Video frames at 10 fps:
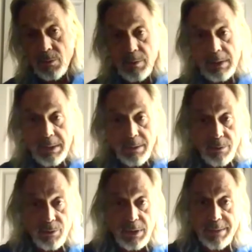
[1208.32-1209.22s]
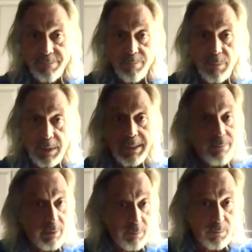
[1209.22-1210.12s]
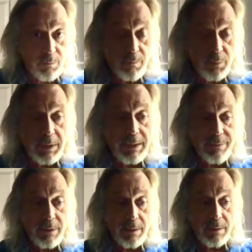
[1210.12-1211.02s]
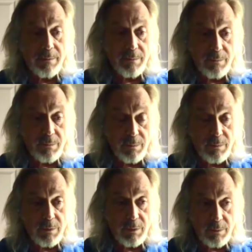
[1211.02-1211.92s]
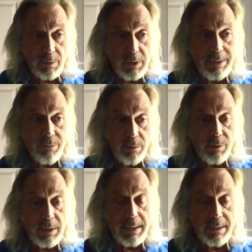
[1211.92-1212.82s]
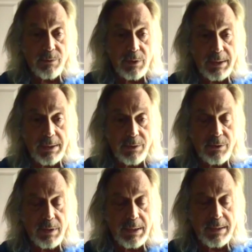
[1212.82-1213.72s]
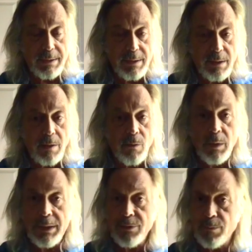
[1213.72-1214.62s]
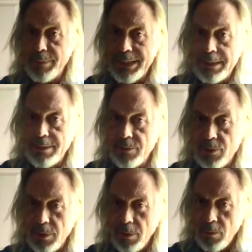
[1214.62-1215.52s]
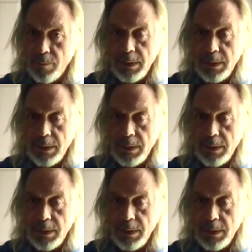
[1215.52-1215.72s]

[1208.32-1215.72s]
through the years, I've been able to play there several times. And it always means so